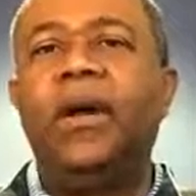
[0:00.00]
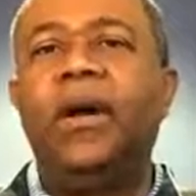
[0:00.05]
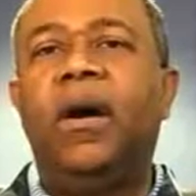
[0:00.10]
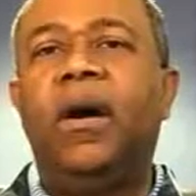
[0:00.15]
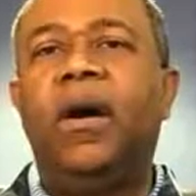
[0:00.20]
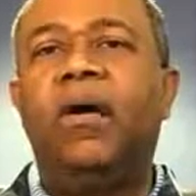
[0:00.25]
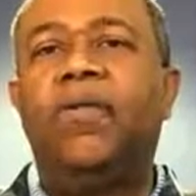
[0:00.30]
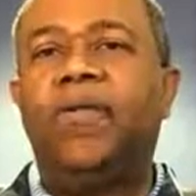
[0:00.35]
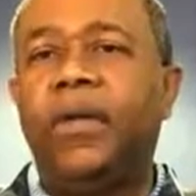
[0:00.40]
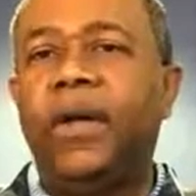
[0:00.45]

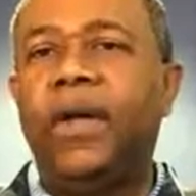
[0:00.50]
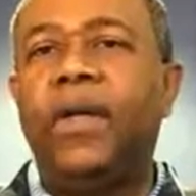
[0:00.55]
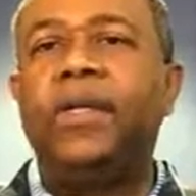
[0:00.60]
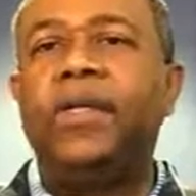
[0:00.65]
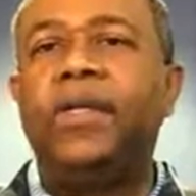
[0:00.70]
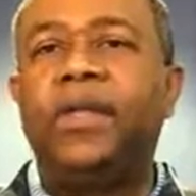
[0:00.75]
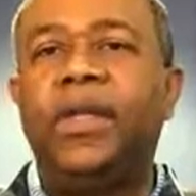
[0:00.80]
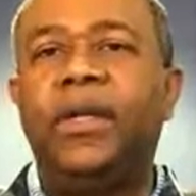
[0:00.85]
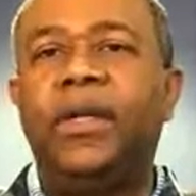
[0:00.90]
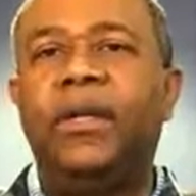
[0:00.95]
are front
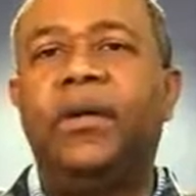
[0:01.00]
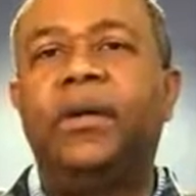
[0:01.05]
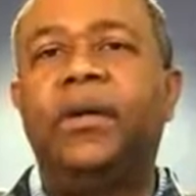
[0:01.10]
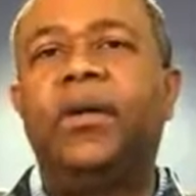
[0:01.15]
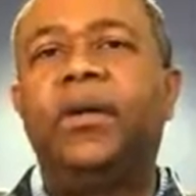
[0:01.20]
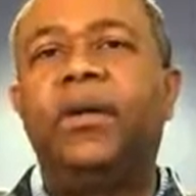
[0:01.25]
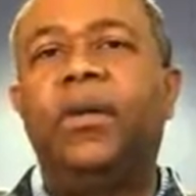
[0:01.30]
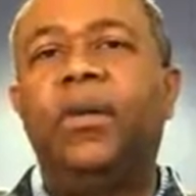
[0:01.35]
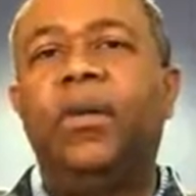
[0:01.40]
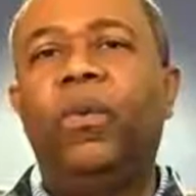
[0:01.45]
and center
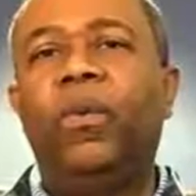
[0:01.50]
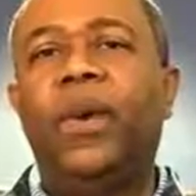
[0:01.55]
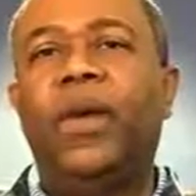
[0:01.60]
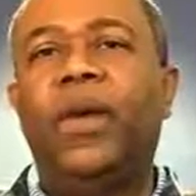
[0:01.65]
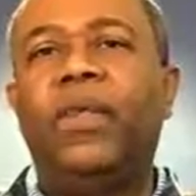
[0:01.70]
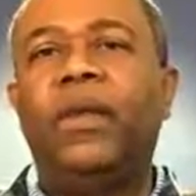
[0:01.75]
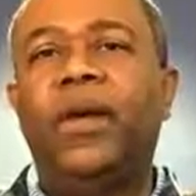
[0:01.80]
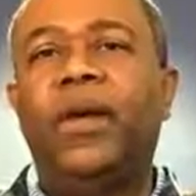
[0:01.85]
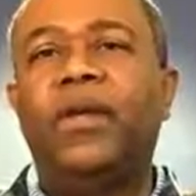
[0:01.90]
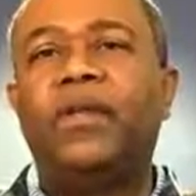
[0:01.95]

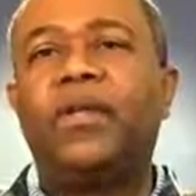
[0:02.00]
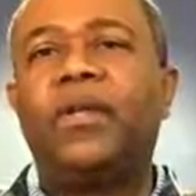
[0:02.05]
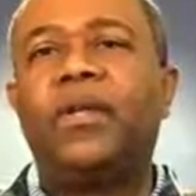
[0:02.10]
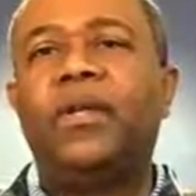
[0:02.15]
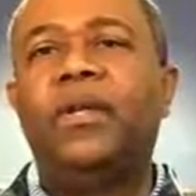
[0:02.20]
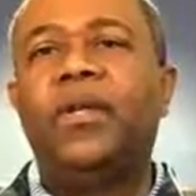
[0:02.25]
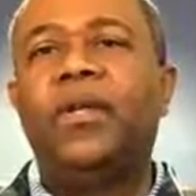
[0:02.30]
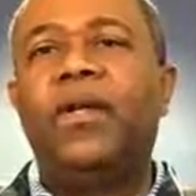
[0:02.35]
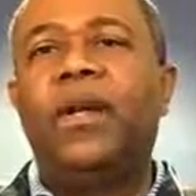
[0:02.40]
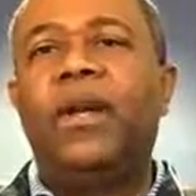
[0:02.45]
with us.
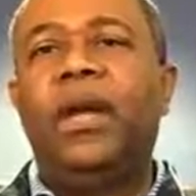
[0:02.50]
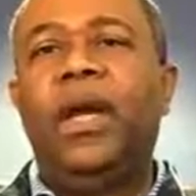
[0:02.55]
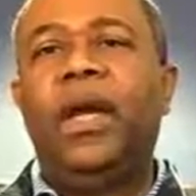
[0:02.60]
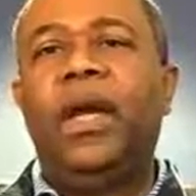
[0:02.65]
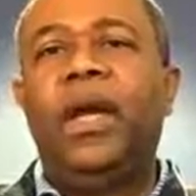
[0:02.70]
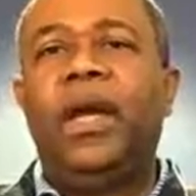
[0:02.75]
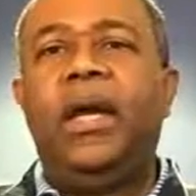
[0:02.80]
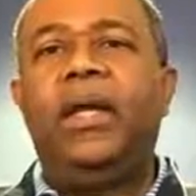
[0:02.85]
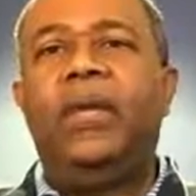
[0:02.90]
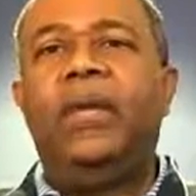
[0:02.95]

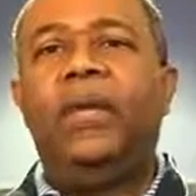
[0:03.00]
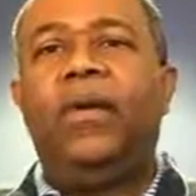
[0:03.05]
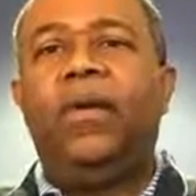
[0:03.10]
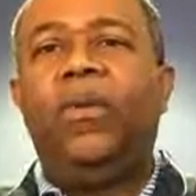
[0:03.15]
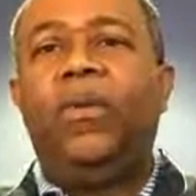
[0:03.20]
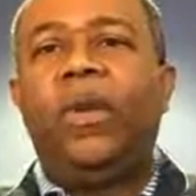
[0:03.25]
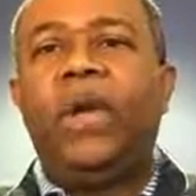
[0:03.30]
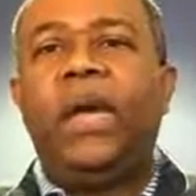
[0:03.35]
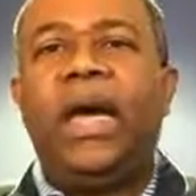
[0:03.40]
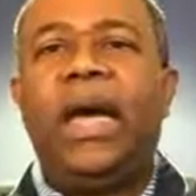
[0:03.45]
And
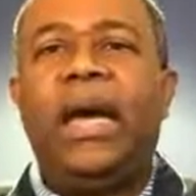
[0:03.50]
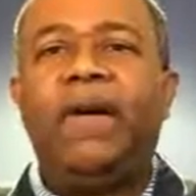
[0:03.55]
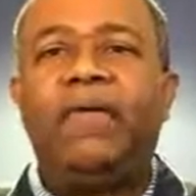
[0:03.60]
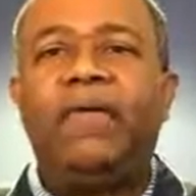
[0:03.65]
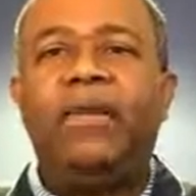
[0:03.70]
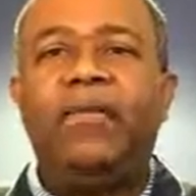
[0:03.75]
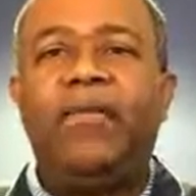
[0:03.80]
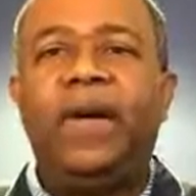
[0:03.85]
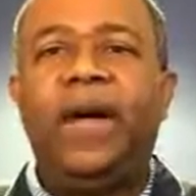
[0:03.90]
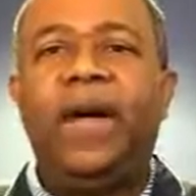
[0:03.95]
we have
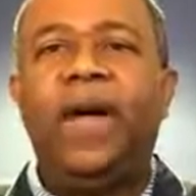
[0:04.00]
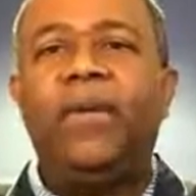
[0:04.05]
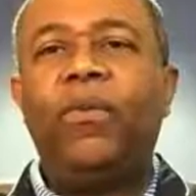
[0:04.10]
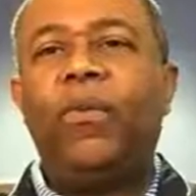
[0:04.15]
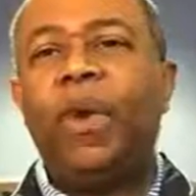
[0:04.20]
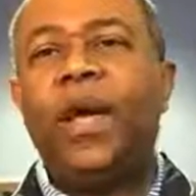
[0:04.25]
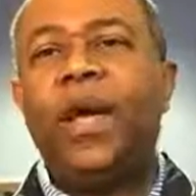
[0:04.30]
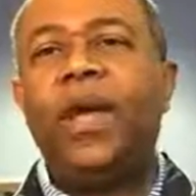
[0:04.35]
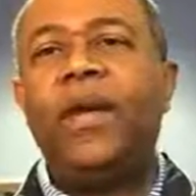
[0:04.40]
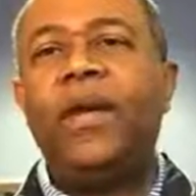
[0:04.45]
to find
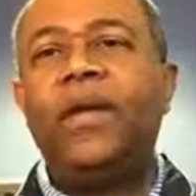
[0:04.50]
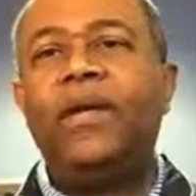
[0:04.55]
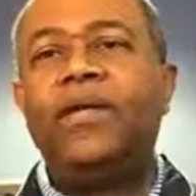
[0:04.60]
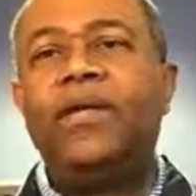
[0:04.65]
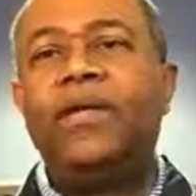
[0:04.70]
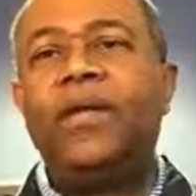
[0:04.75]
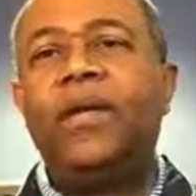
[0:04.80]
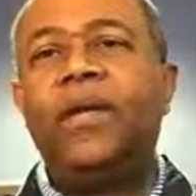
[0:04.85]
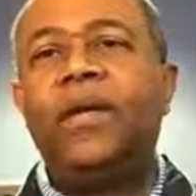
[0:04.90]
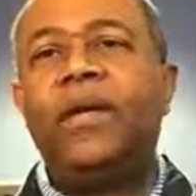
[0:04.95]

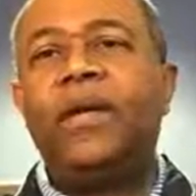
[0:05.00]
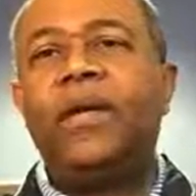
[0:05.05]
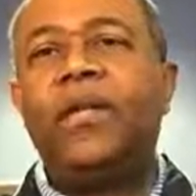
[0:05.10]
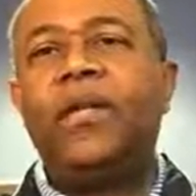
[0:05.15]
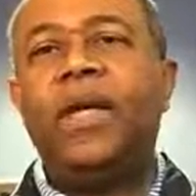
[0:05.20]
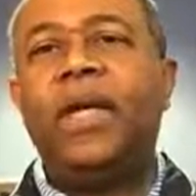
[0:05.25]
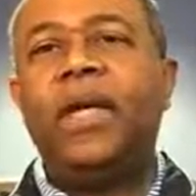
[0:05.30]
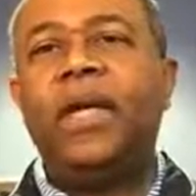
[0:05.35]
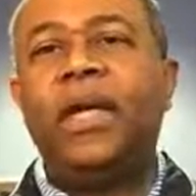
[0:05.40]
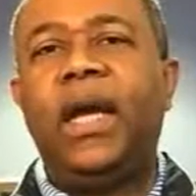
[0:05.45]
ways
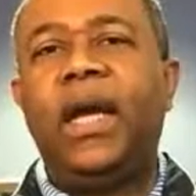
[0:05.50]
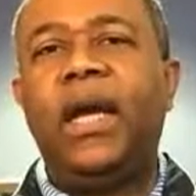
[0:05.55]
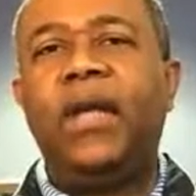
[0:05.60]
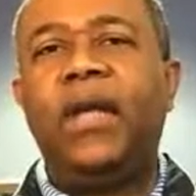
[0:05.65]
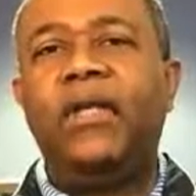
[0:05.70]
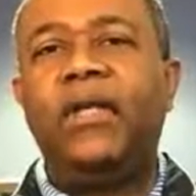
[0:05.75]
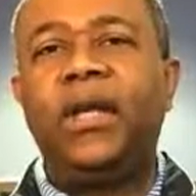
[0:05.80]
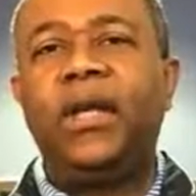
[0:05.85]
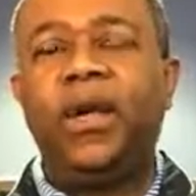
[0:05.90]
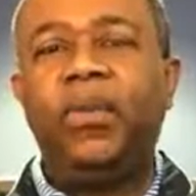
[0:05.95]
to
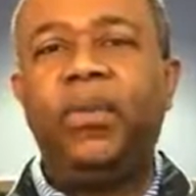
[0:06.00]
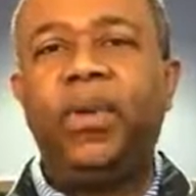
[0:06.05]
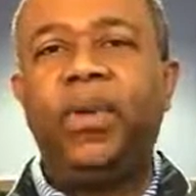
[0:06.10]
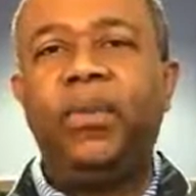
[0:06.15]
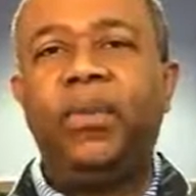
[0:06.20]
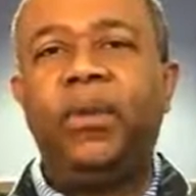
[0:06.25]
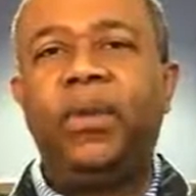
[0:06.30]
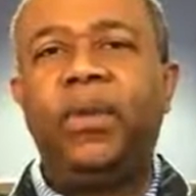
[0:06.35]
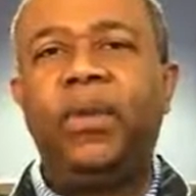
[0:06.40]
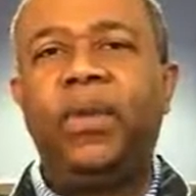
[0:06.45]
engage young
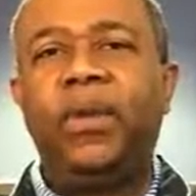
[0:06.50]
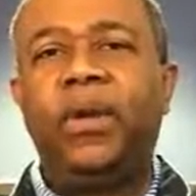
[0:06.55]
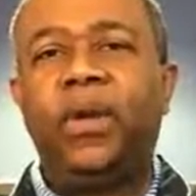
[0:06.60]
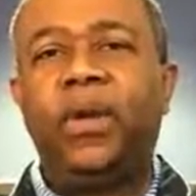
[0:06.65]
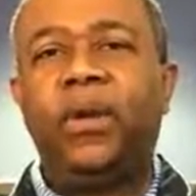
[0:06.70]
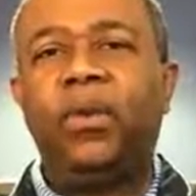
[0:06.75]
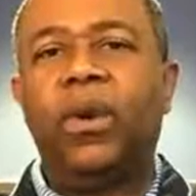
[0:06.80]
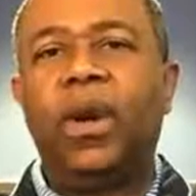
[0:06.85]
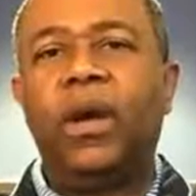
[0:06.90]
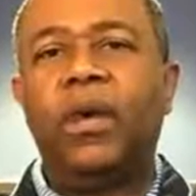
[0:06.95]
people
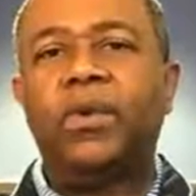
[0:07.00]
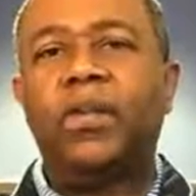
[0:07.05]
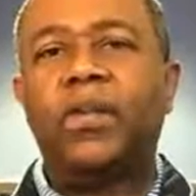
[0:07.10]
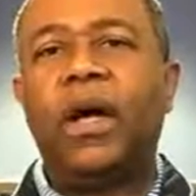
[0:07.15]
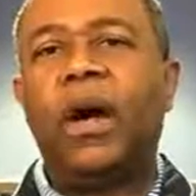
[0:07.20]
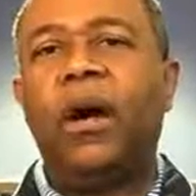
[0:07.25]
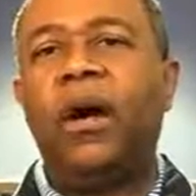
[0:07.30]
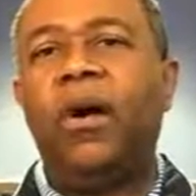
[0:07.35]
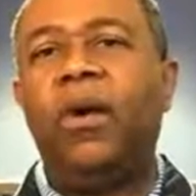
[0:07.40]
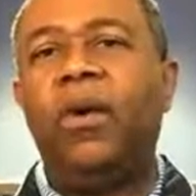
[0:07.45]
across
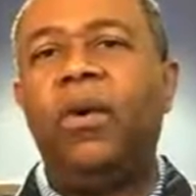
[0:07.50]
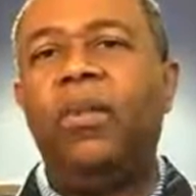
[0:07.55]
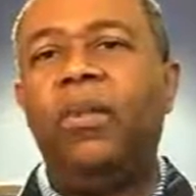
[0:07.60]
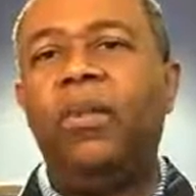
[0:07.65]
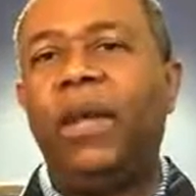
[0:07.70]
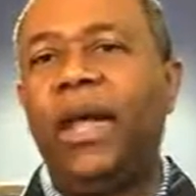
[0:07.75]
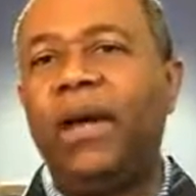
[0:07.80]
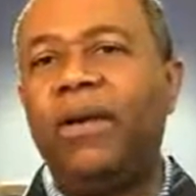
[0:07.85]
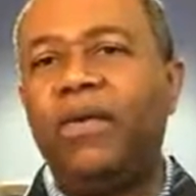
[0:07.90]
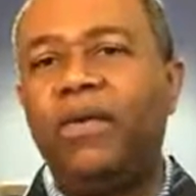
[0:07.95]
all
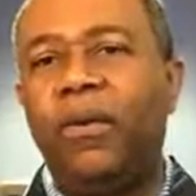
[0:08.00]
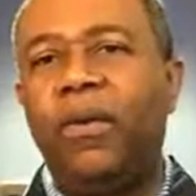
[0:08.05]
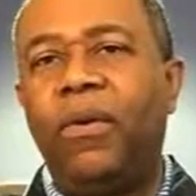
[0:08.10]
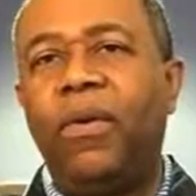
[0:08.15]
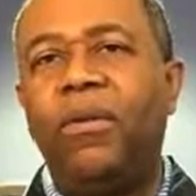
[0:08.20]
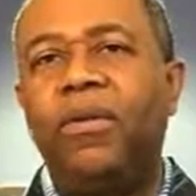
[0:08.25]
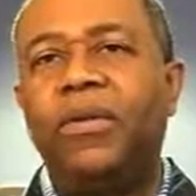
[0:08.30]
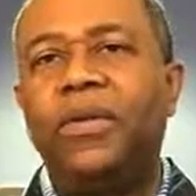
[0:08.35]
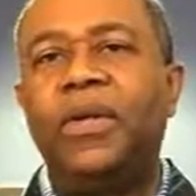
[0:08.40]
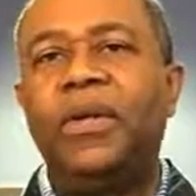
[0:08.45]

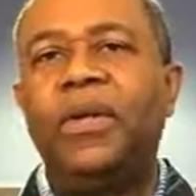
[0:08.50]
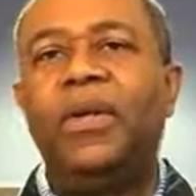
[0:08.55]
platforms.